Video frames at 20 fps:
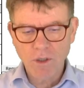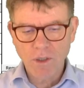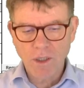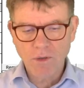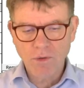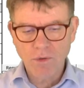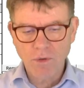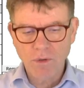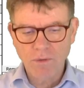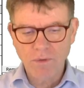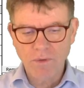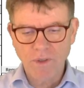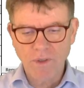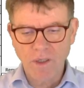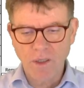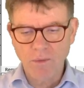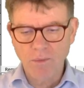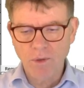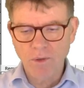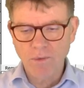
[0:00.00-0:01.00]
that you have
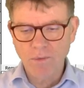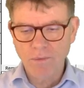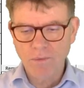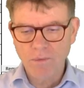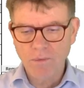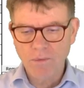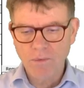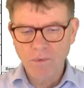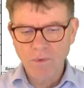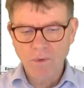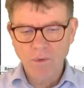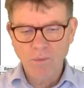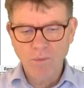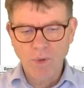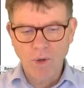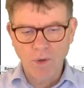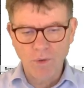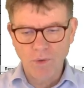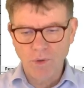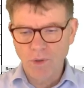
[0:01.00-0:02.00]
available,
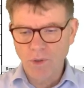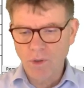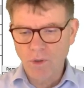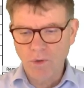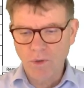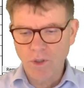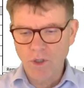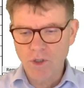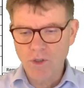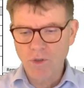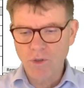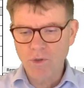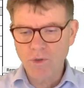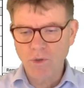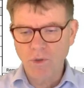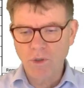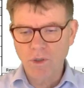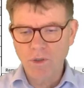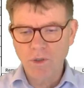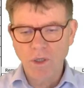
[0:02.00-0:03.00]
order, location,
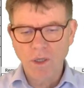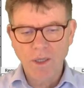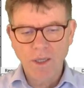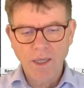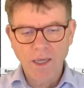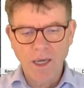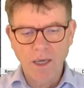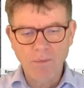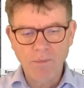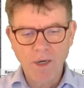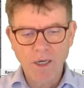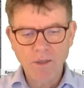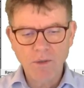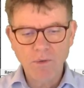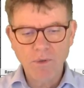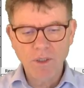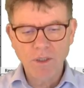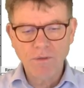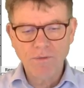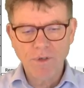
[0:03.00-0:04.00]
so on. And by the
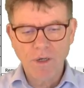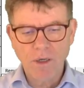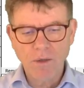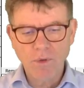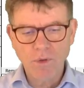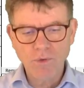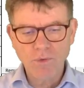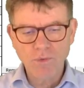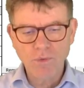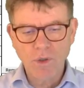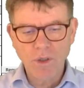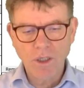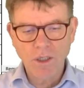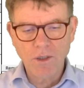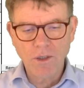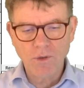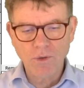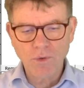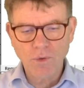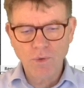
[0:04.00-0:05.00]
way, if I want to only
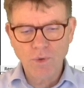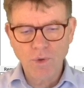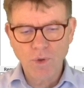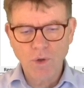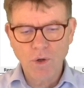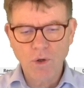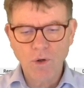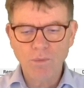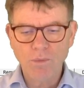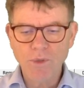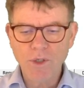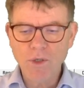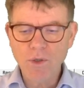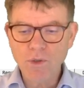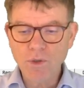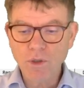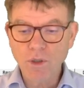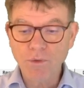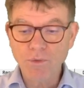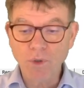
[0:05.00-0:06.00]
control the color
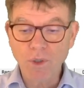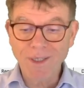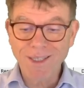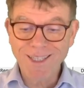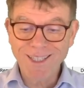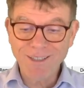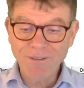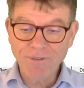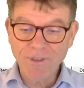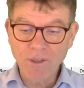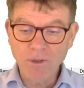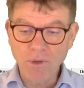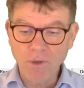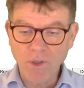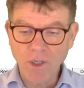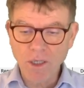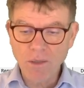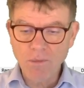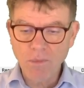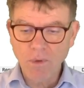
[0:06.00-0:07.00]
because of the key figure
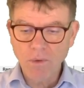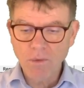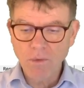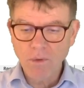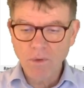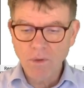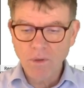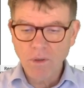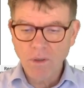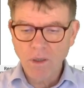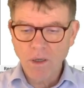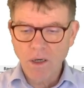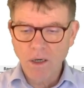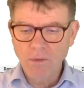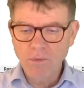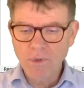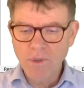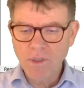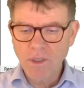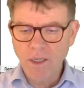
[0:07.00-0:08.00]
name, I
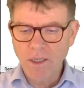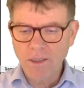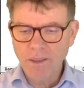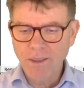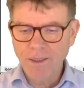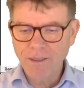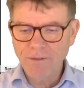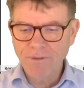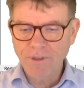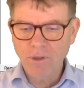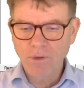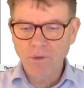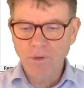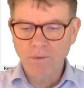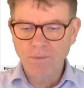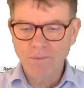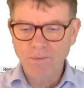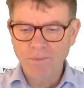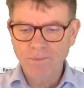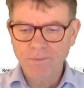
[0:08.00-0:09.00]
would select key figure.
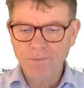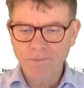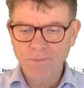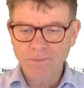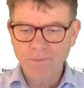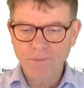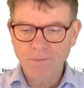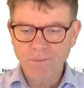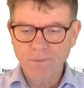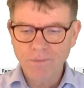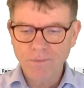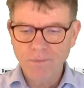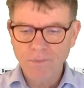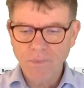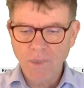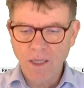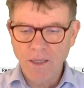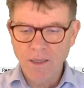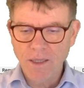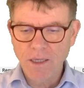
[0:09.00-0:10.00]

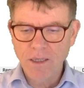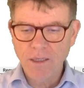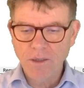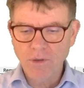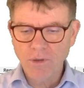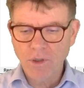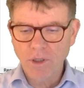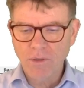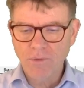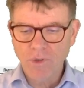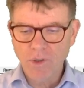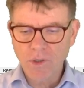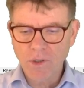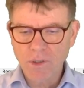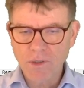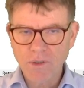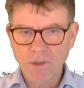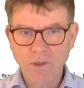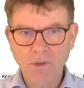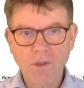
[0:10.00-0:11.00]
And then in the key figure, I
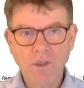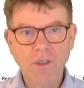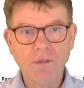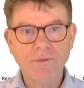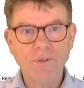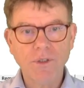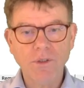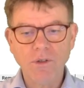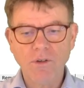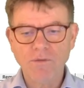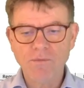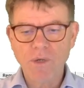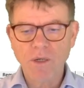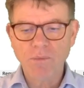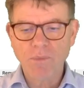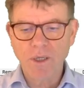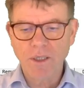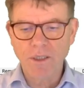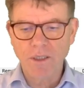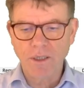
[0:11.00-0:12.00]
see the key figure of my
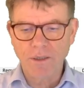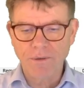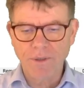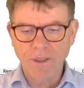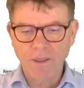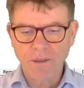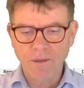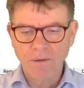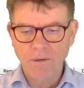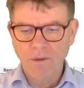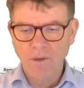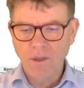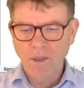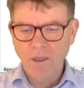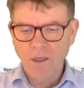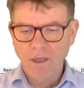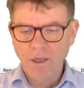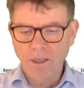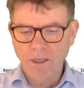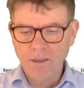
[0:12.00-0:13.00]
planning area.
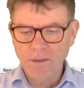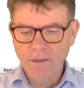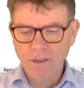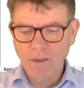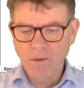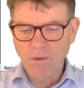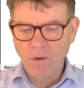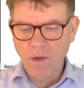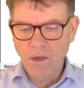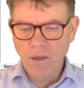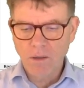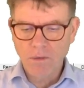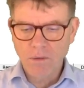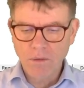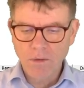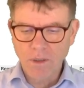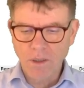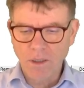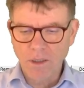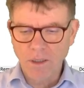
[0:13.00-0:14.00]
And I say, well,
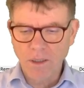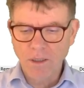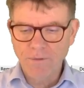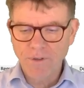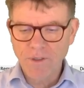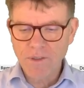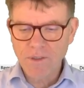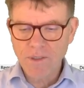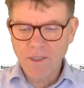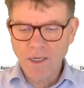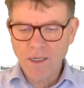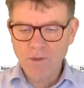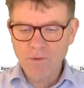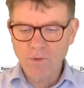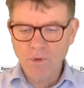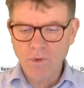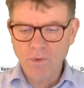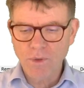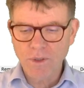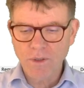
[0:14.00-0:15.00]
okay, if it's
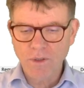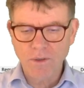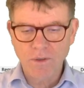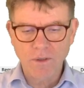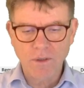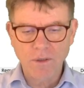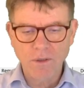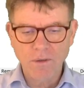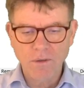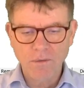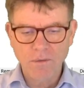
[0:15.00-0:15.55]
actual quantity